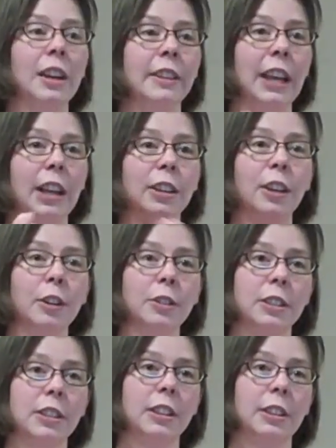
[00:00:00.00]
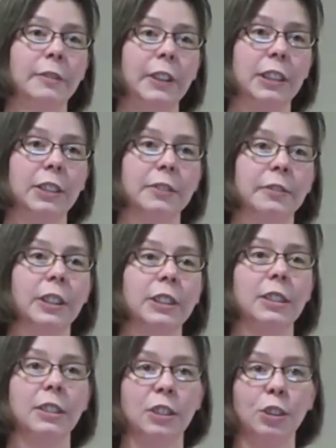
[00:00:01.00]
they close the feature
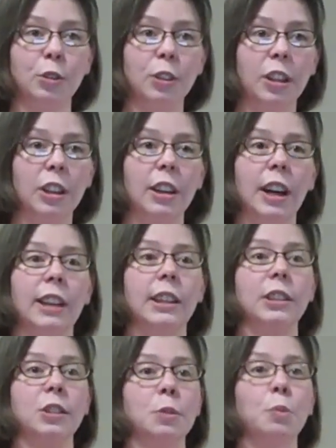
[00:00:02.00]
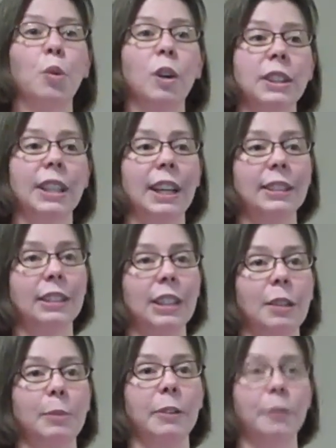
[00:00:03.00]
freezes sooner and they do more
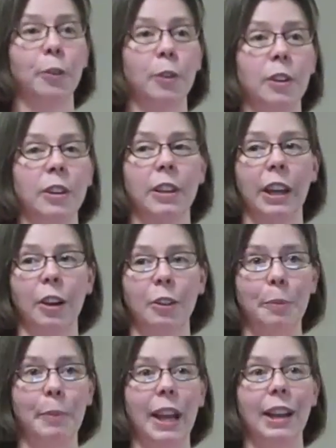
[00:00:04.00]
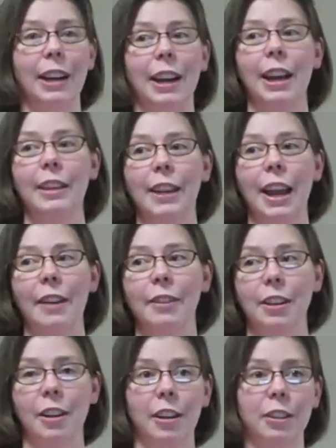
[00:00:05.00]
testing before they go to beta and they have a
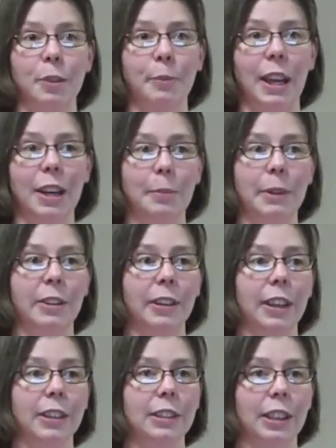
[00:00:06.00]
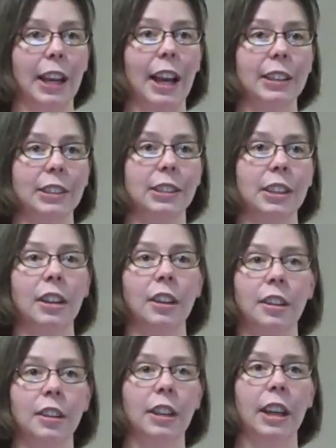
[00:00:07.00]
longer beta period to catch
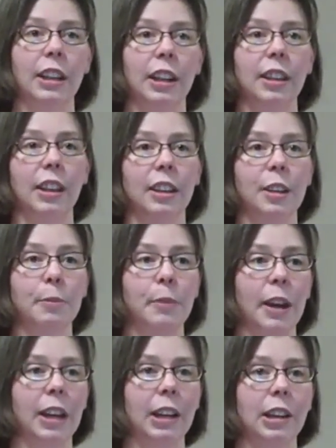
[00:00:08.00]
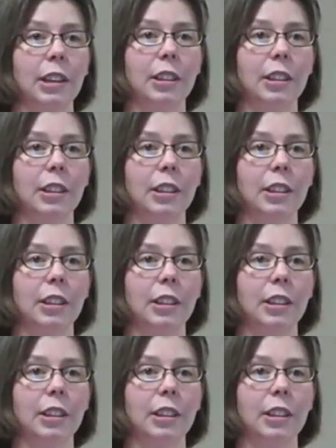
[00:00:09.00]
anything that might.